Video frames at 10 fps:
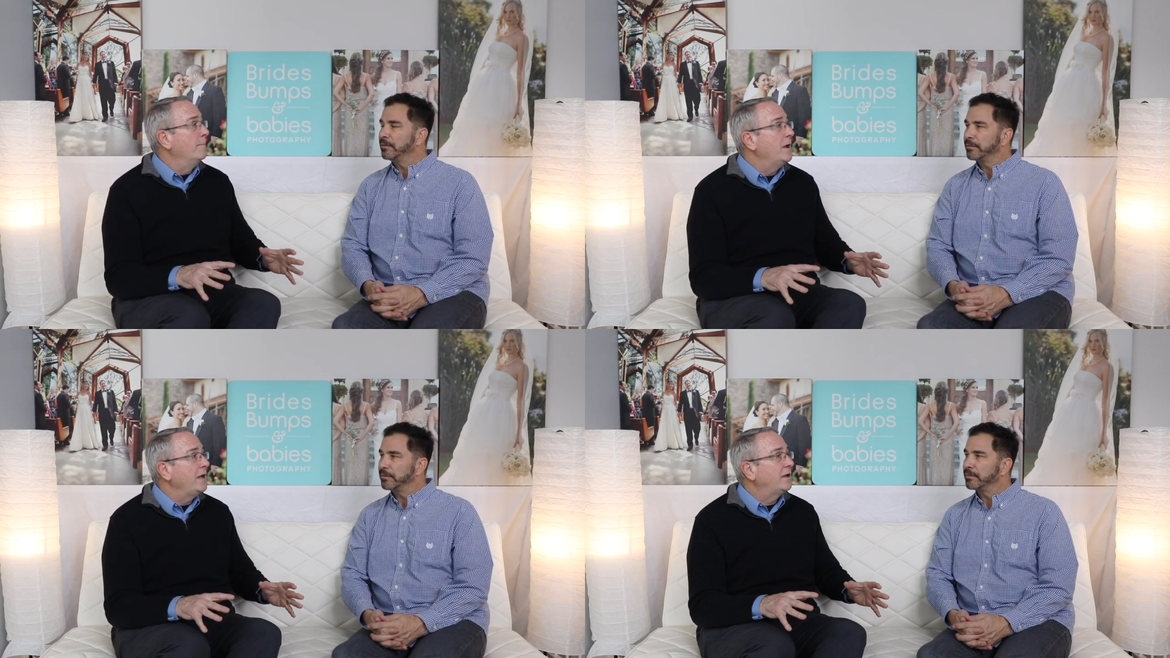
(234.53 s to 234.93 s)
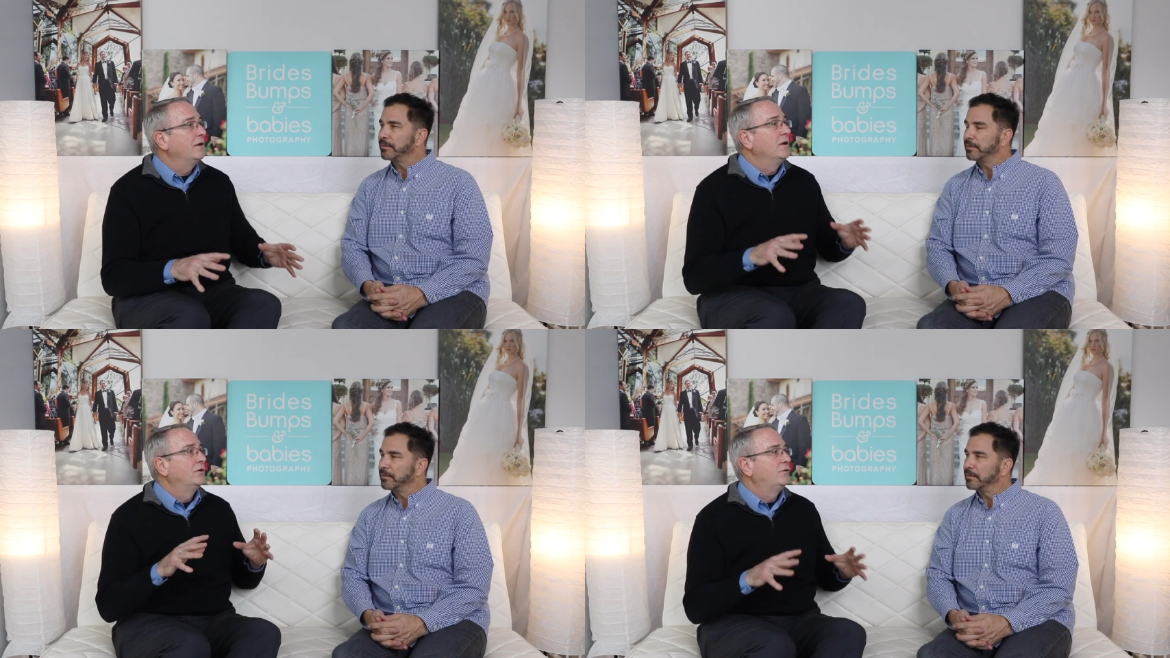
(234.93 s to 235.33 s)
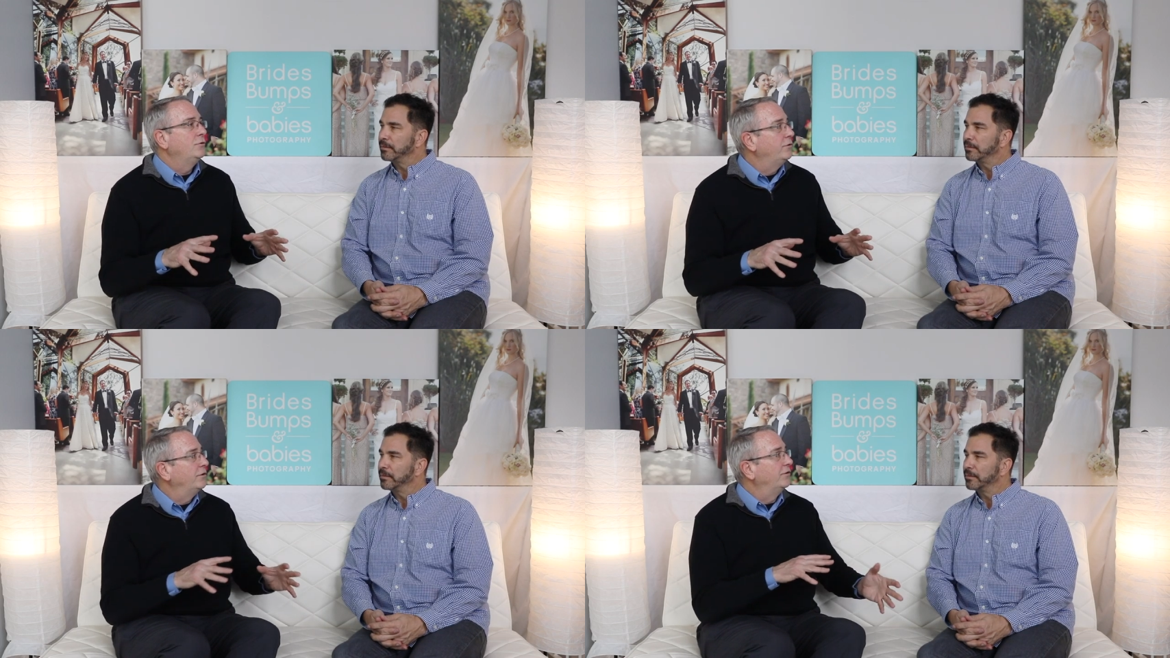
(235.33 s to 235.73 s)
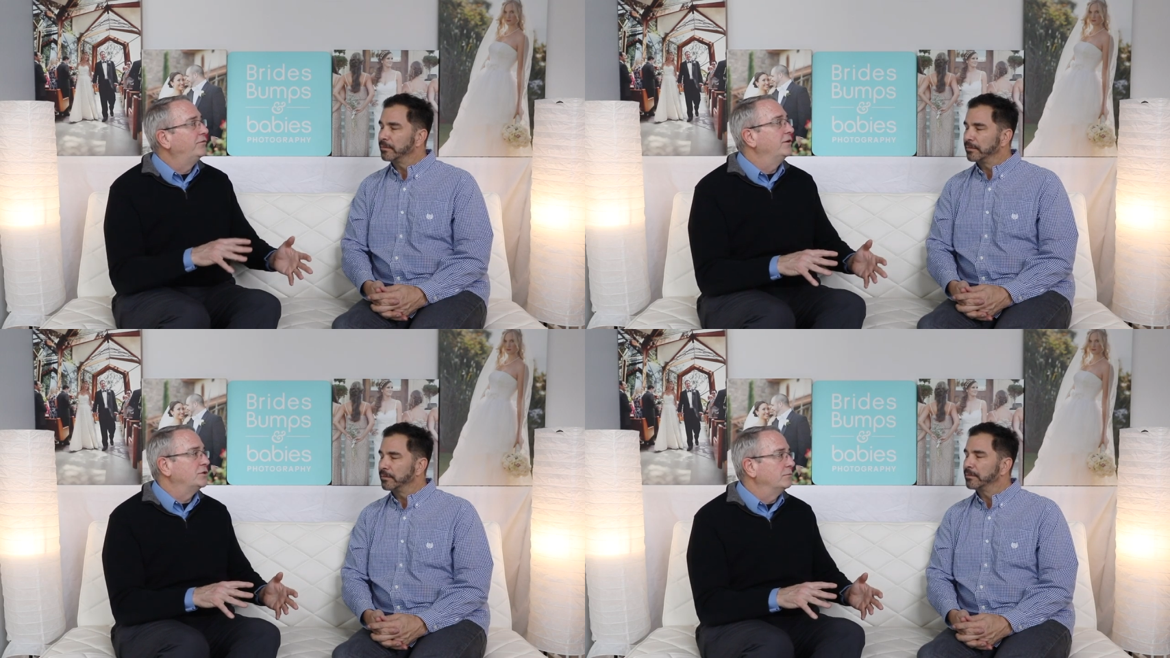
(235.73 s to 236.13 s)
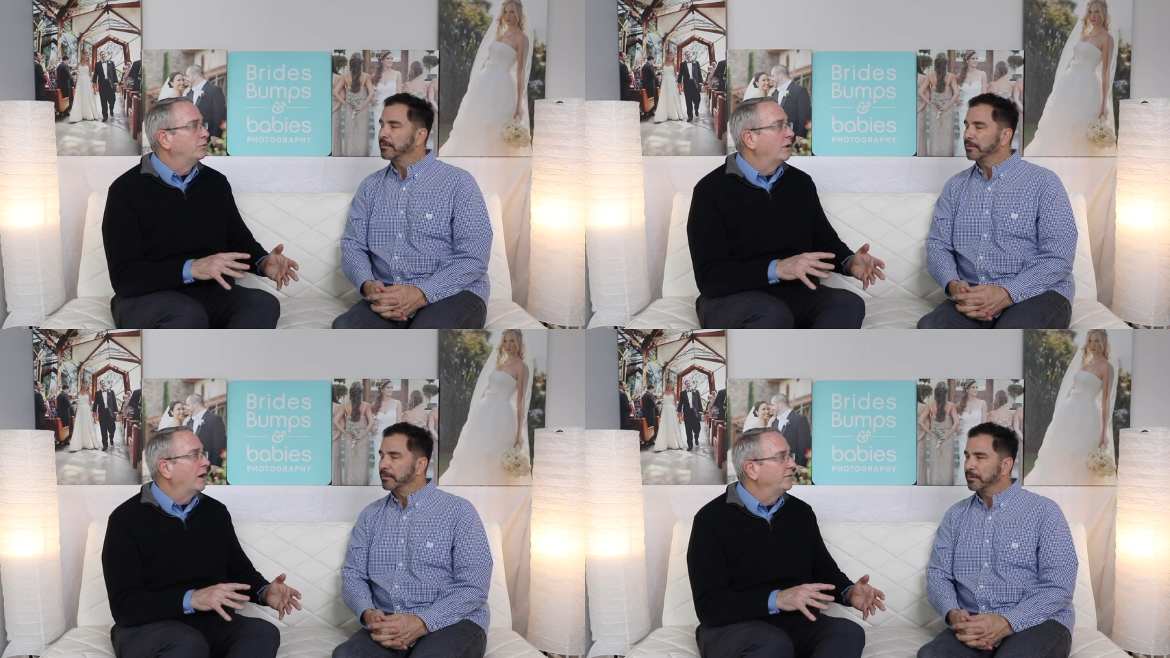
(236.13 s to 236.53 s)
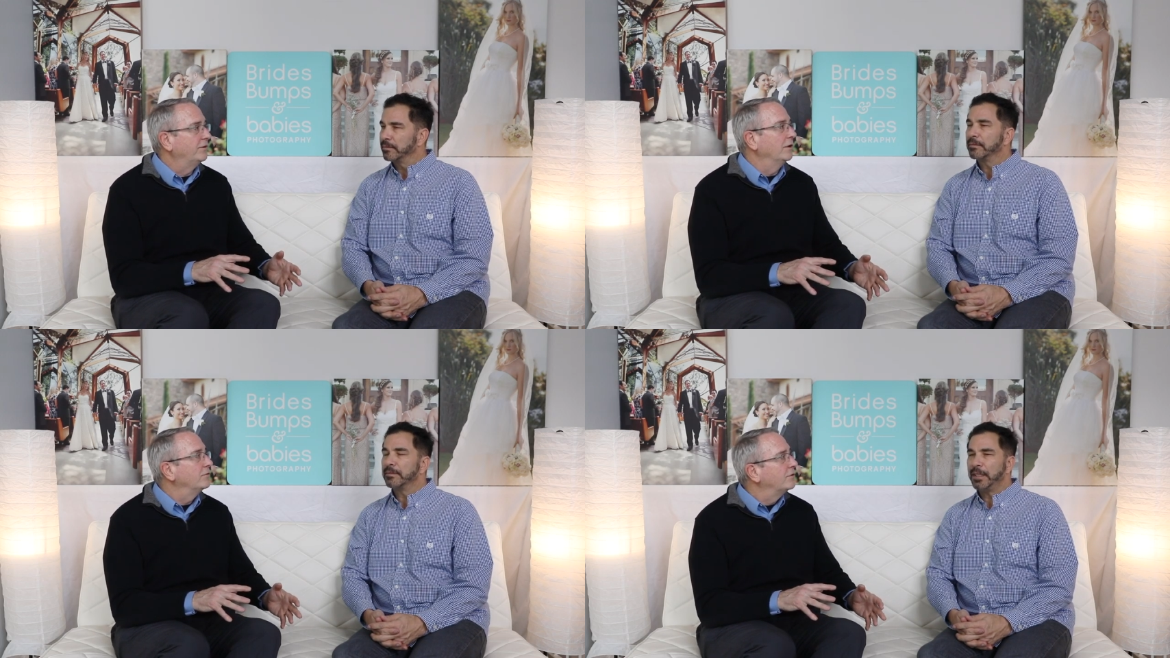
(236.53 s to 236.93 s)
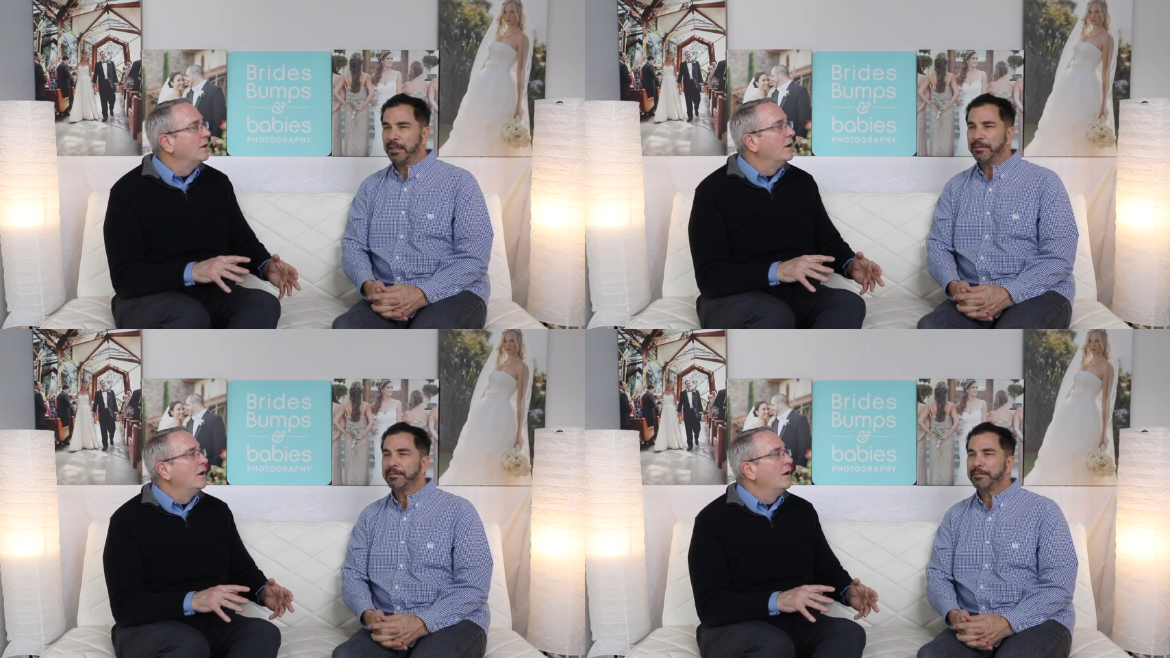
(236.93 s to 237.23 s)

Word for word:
Speaker 1: make to the decision process. Yeah.